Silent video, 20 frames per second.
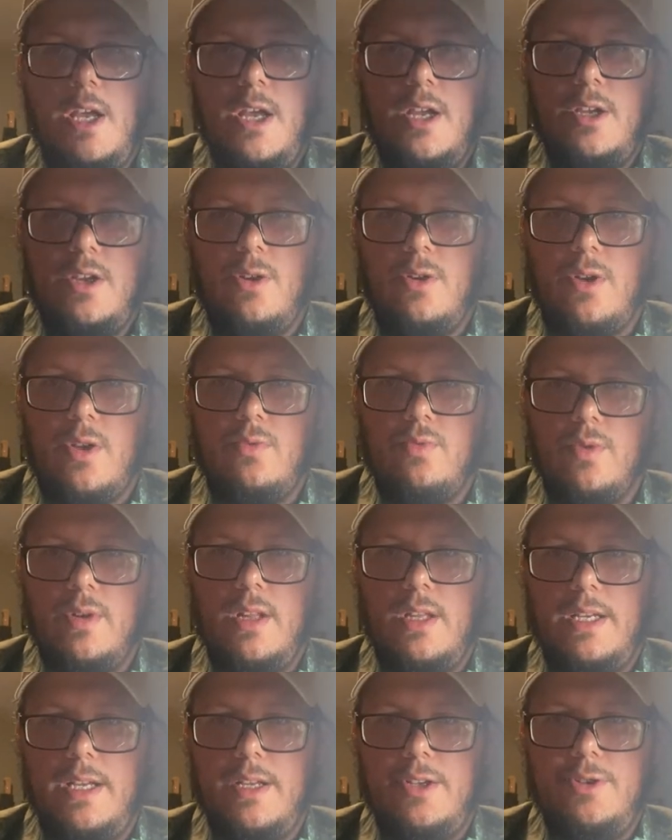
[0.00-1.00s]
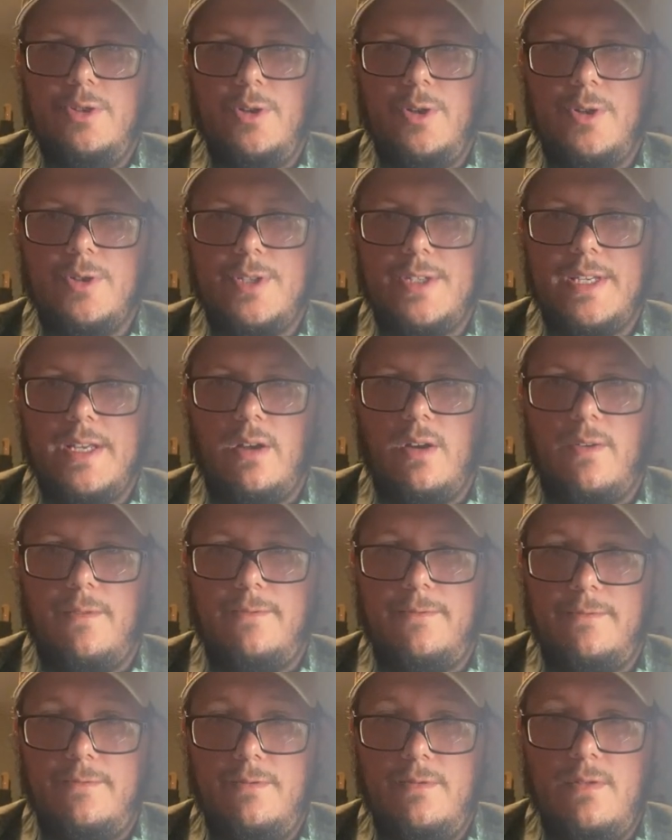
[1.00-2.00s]
You could really injure yourself.
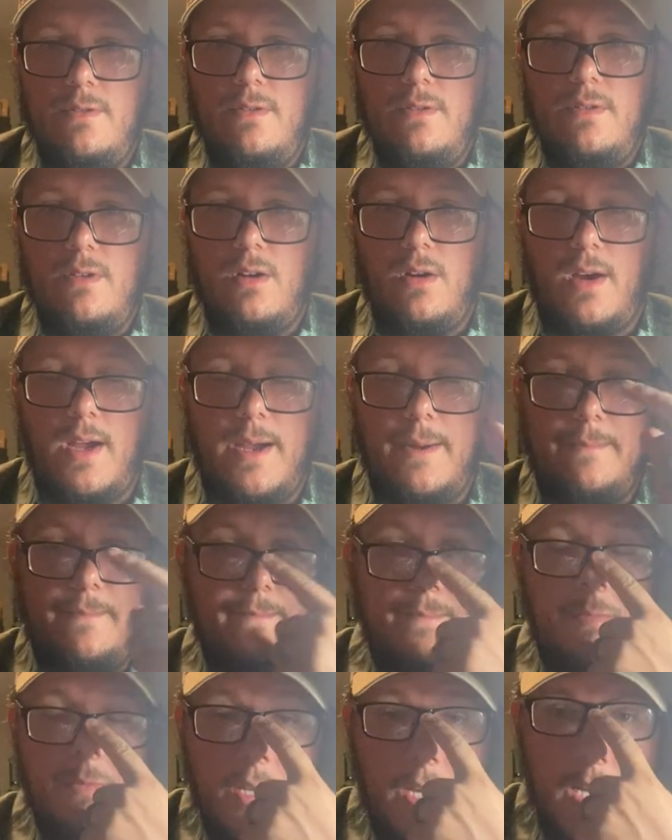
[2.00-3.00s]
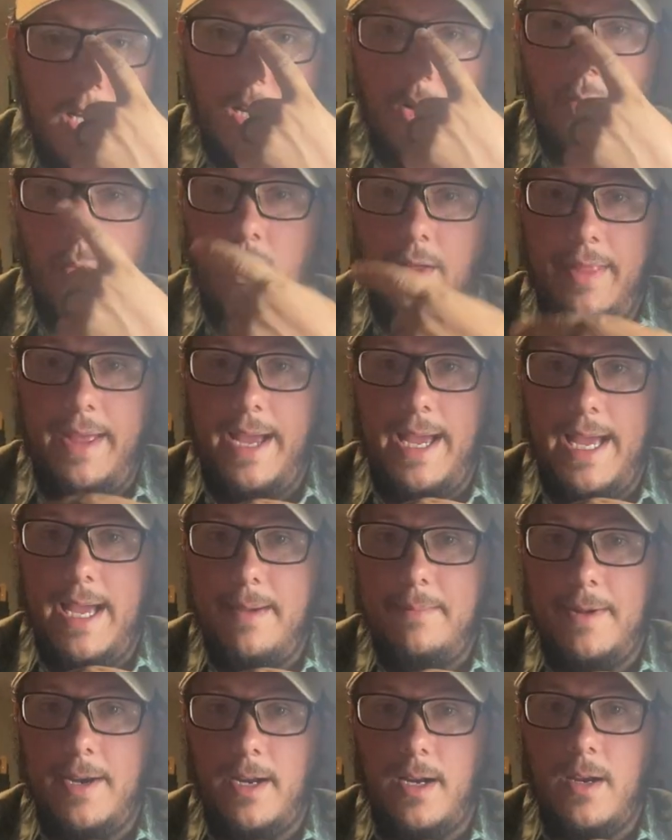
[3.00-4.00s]
Okay, I don't want that
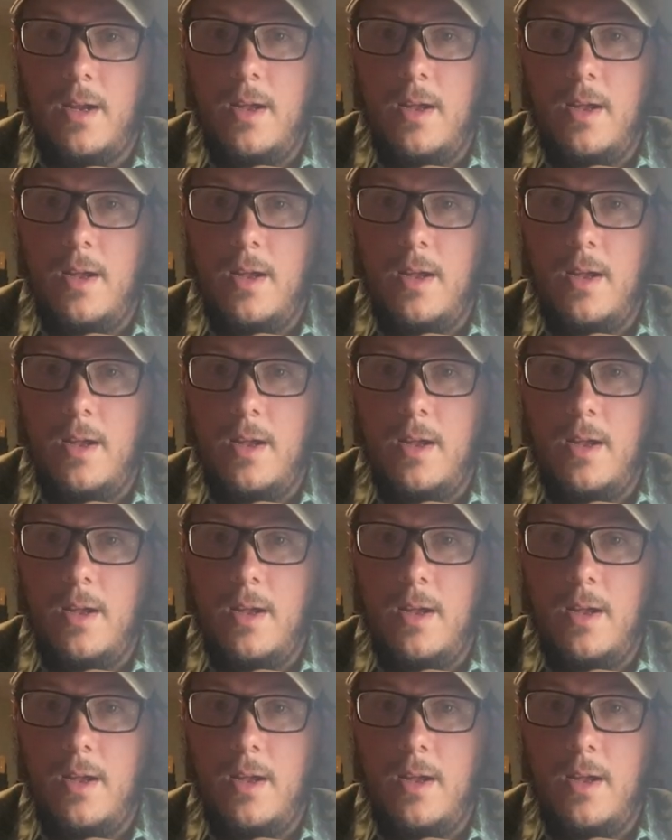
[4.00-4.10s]
happening.